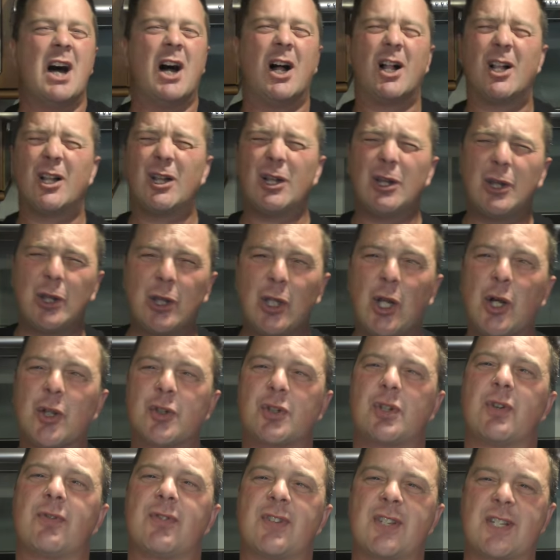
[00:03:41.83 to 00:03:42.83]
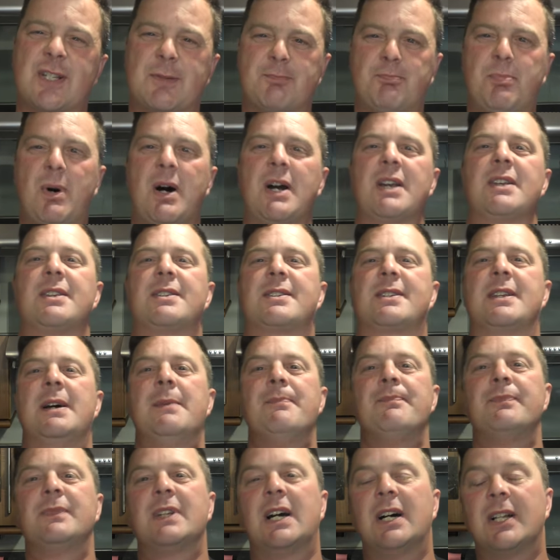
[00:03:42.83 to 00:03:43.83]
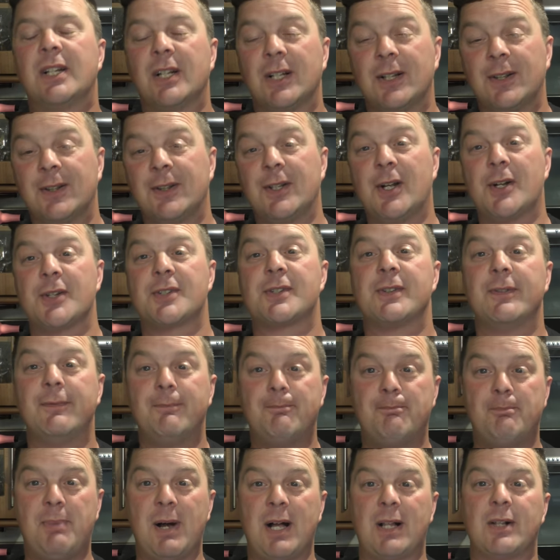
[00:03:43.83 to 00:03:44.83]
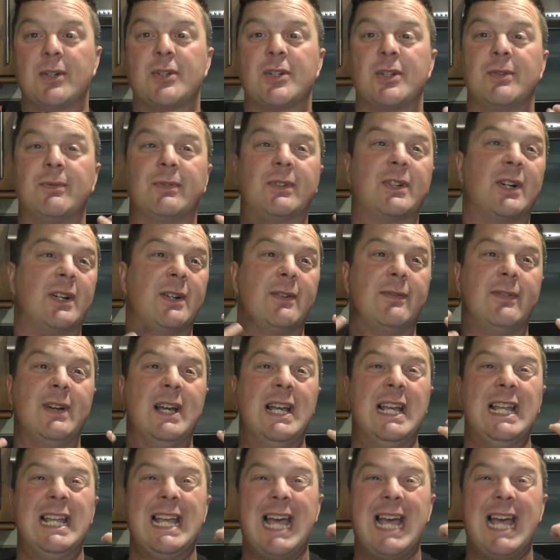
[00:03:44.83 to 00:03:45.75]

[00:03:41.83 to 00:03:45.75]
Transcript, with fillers: A lot of spice and a lot of Belgian kind of